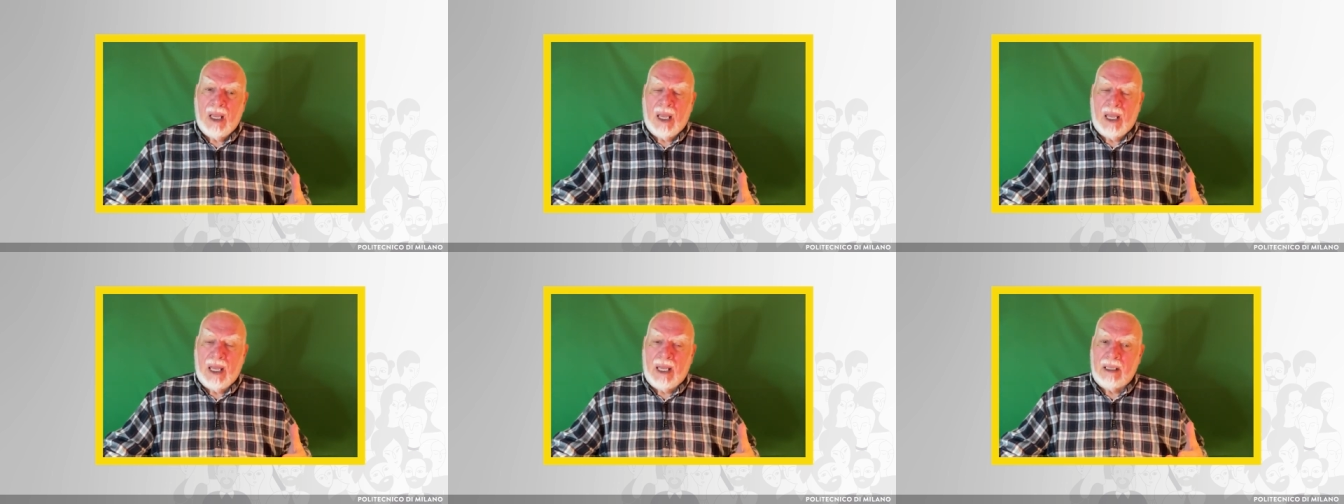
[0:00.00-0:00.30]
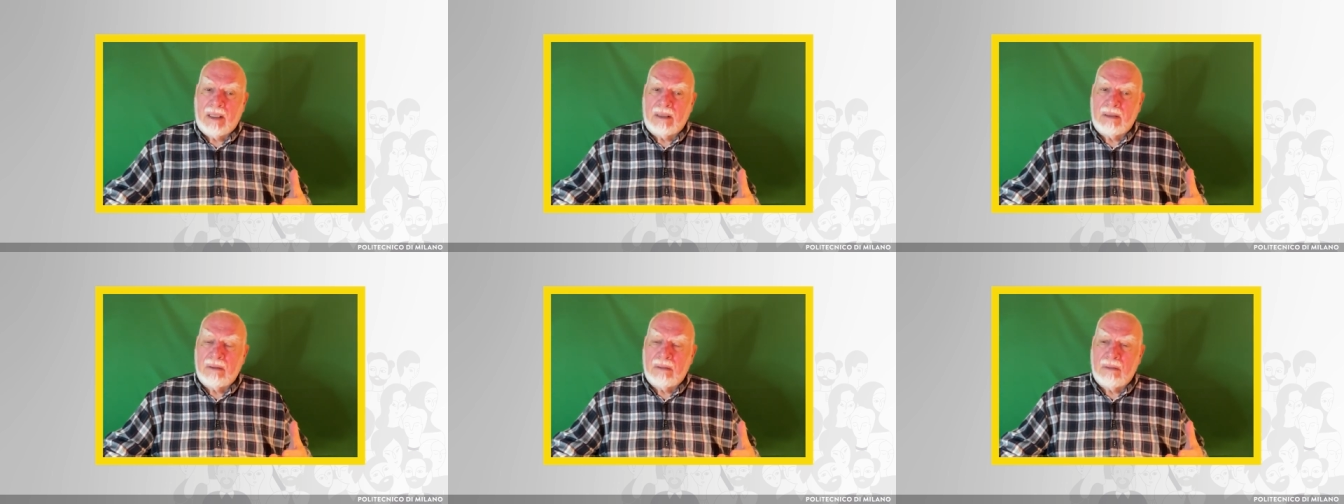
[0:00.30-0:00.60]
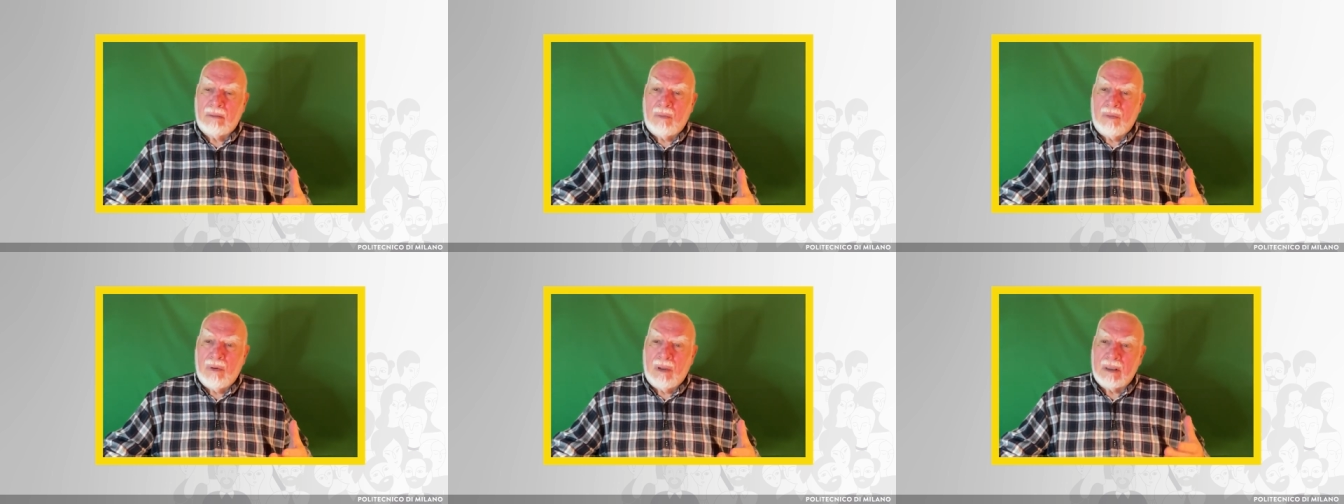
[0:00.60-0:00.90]
and
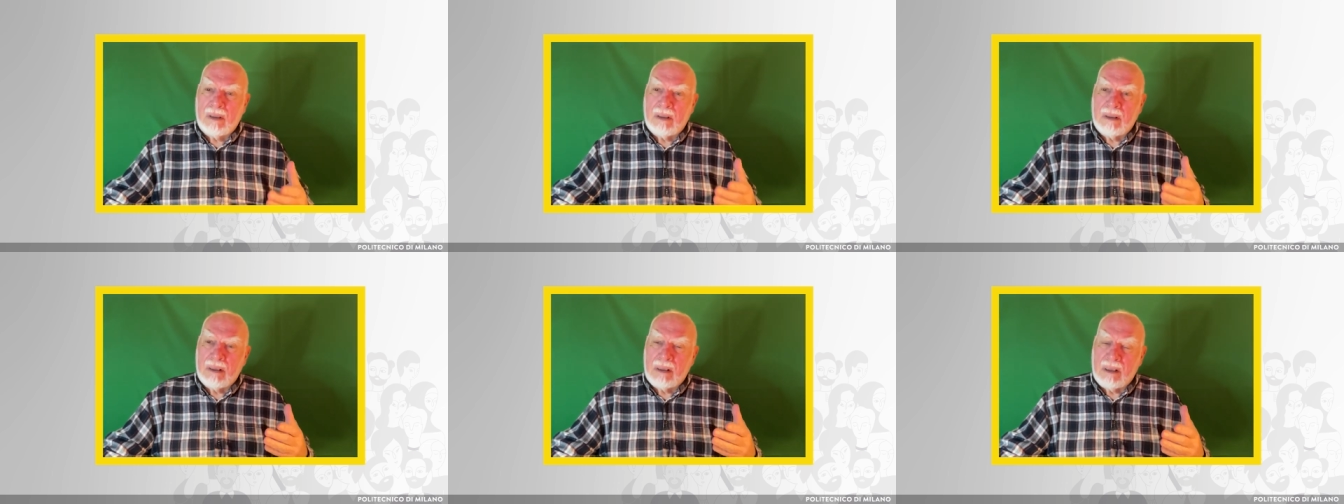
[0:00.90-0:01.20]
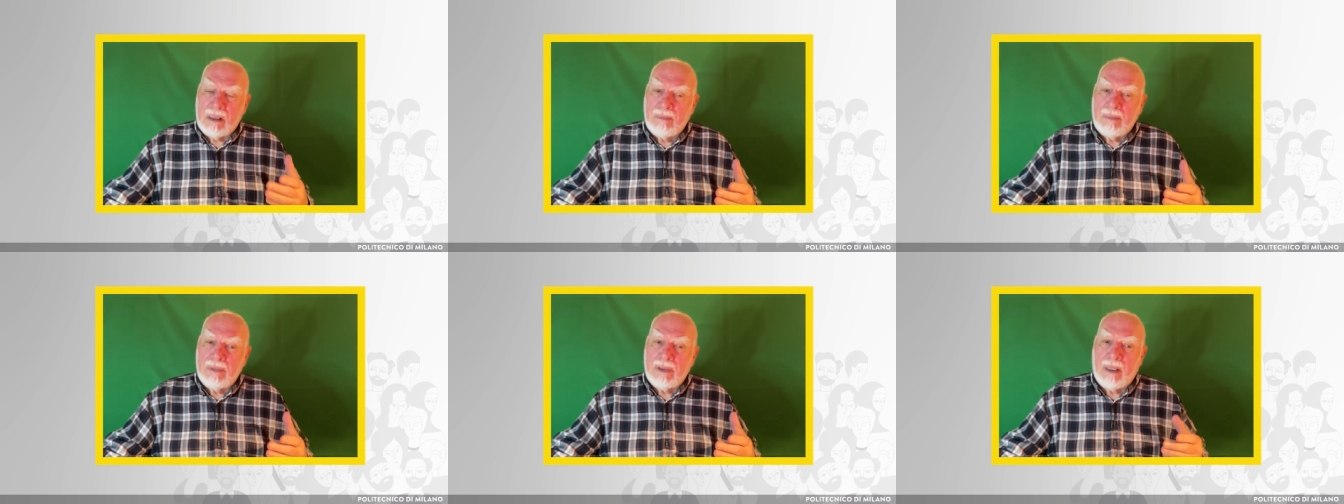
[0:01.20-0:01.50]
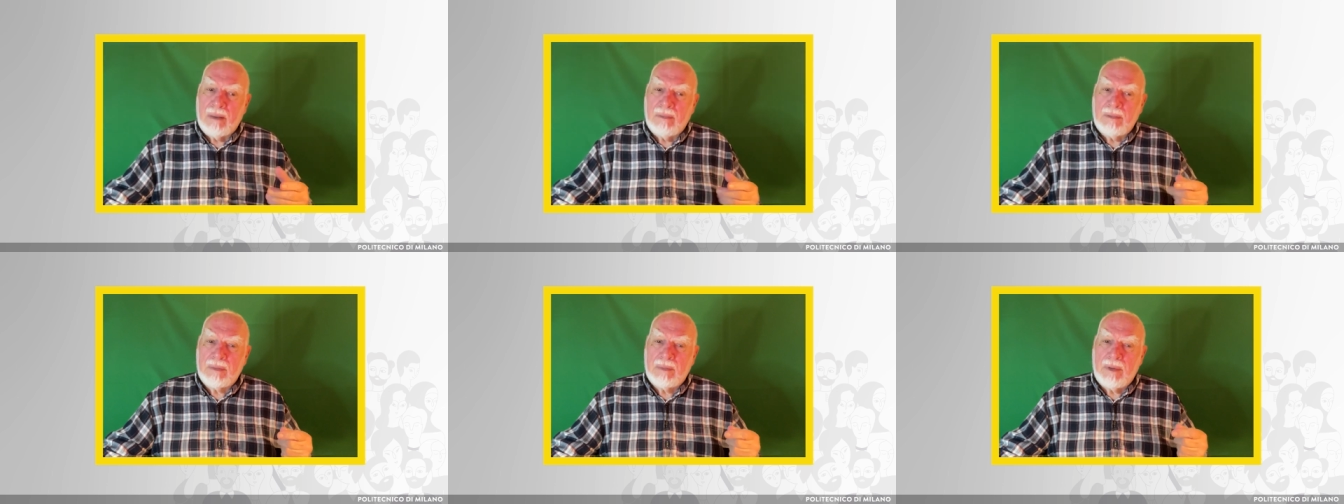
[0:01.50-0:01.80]
what
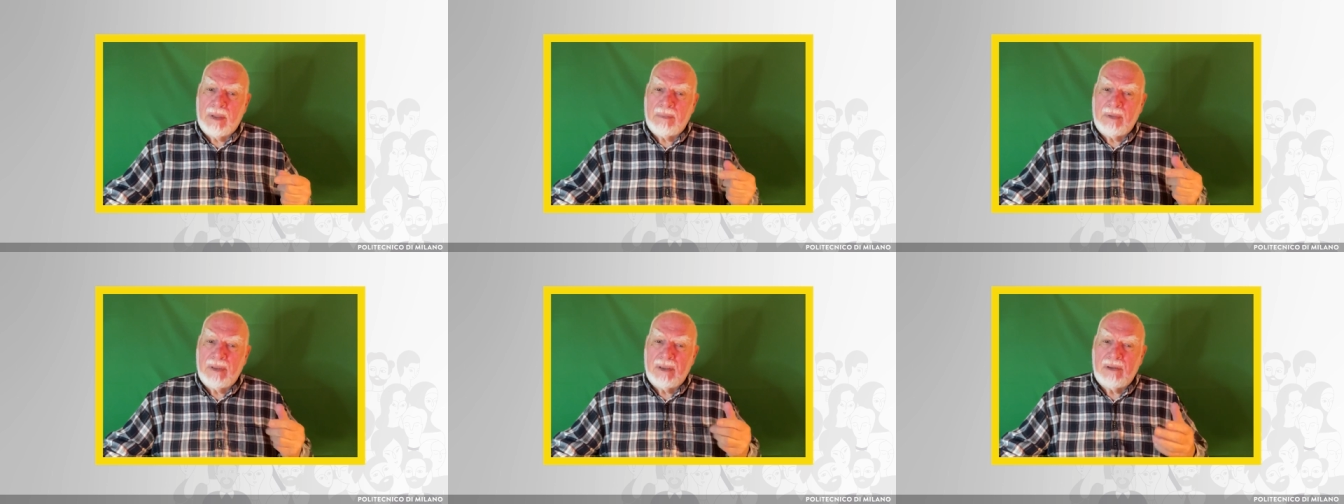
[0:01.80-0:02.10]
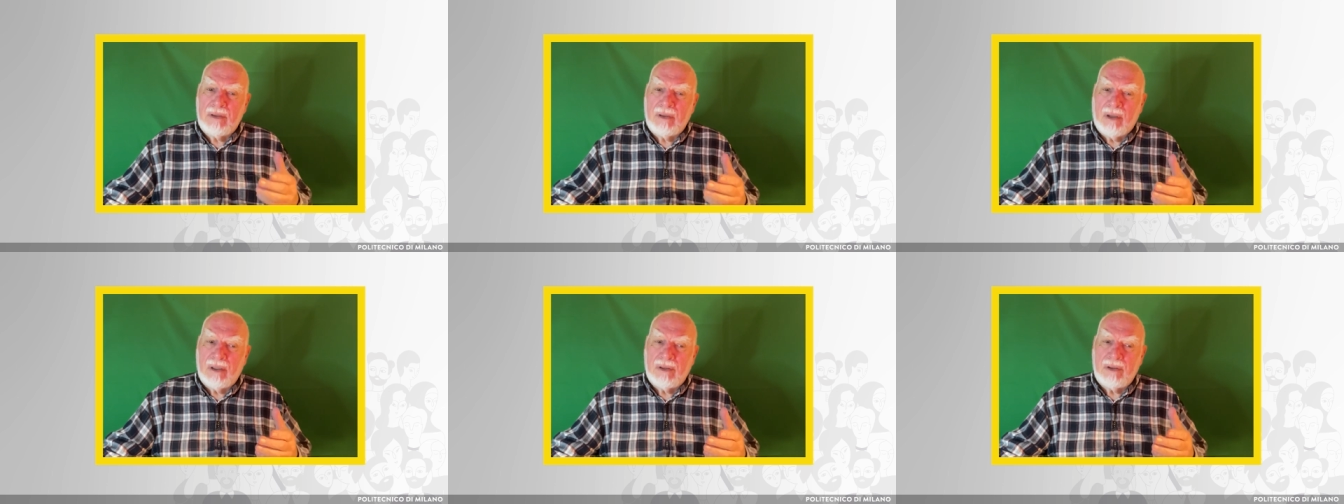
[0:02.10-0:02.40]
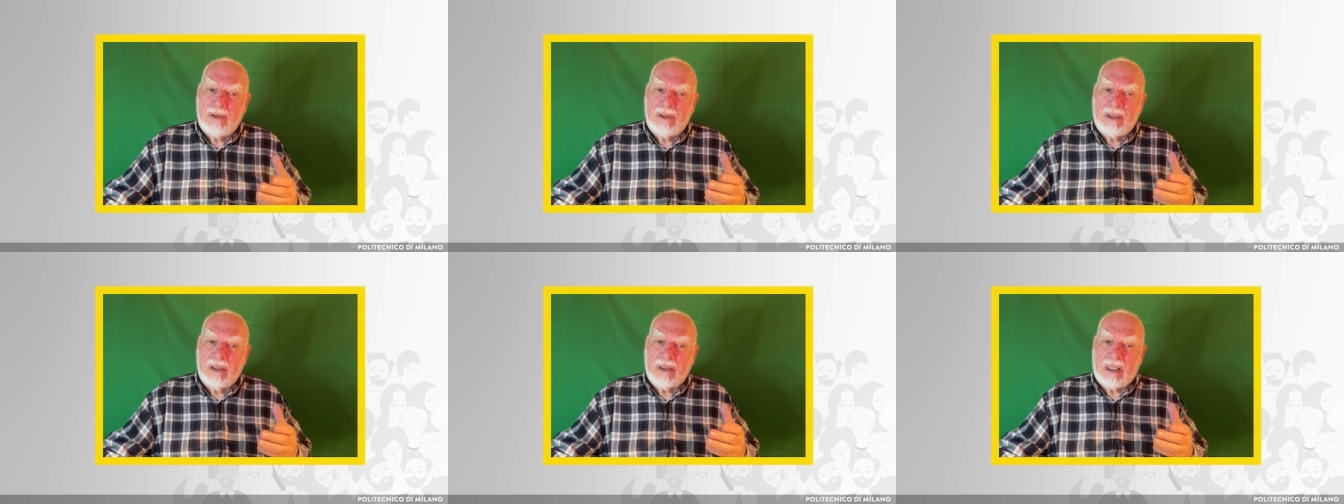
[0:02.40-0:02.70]
sometimes may be
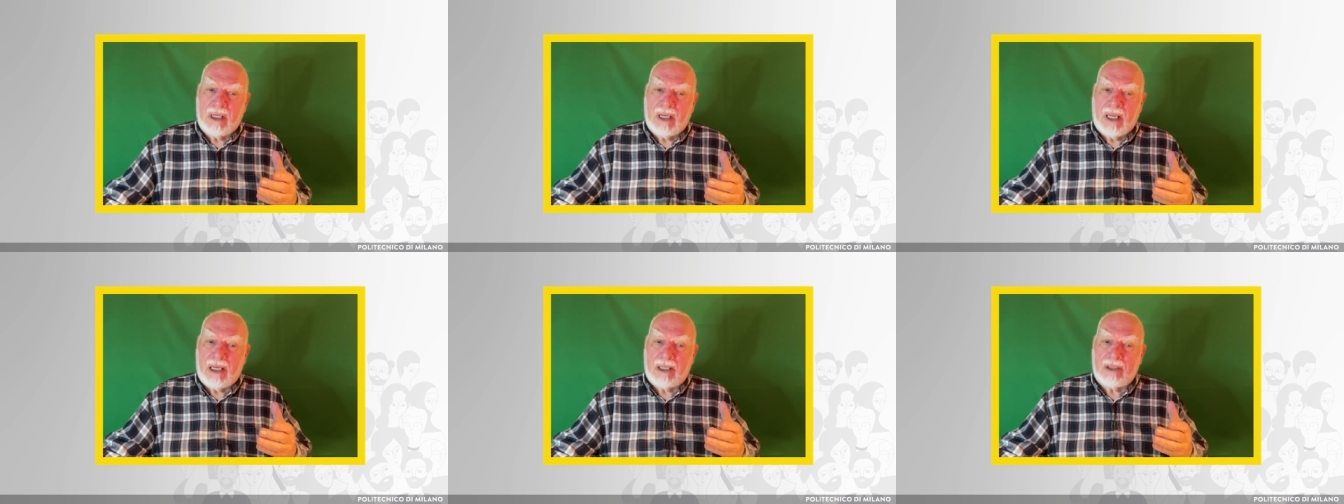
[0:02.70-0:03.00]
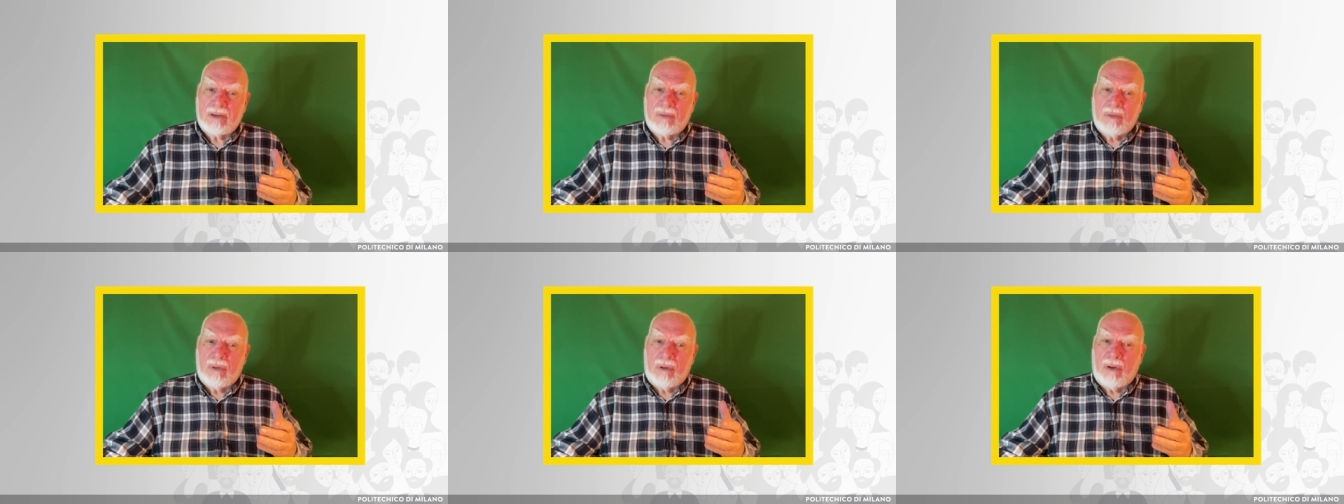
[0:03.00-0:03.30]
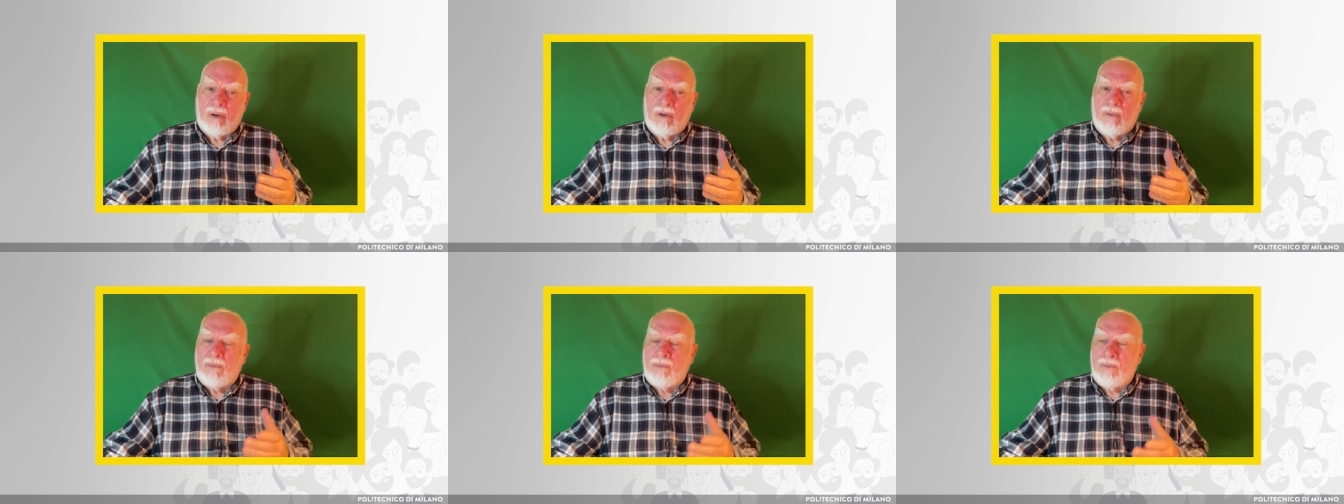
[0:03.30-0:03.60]
judged as an
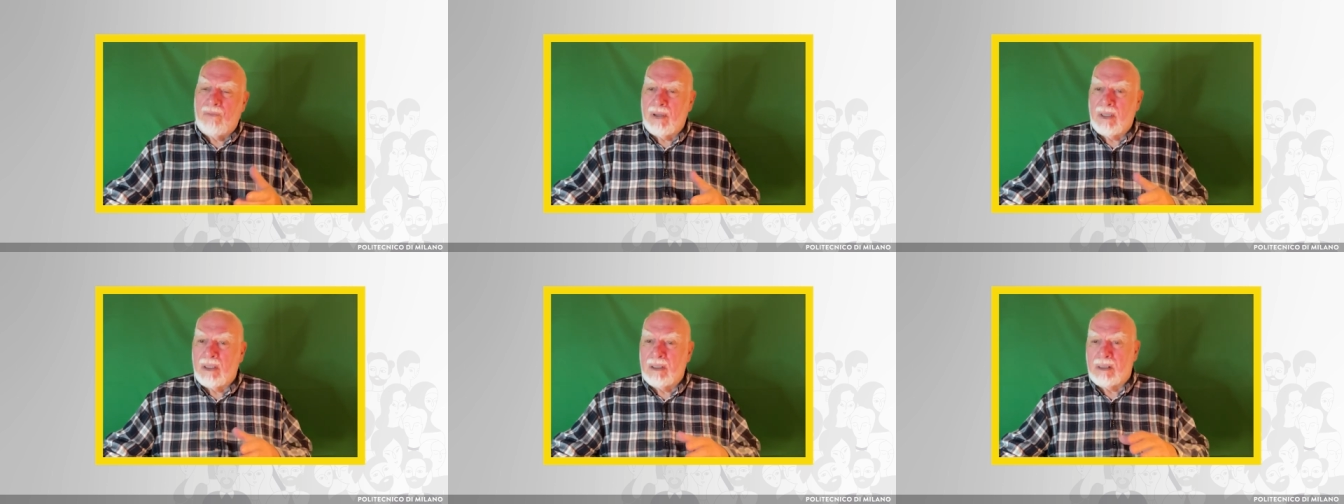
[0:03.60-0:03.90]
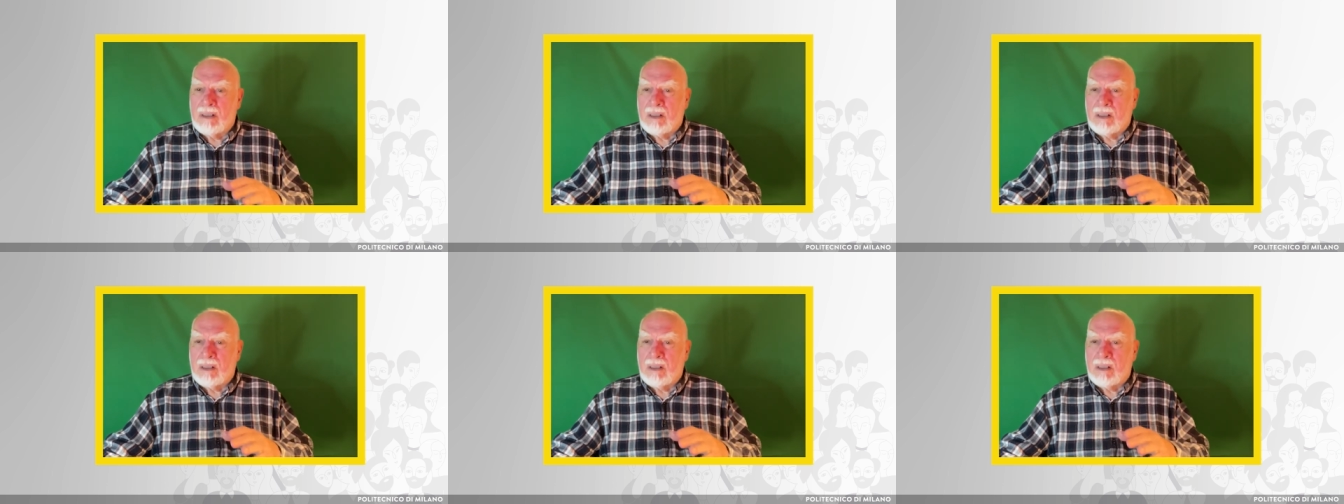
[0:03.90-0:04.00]
actual offense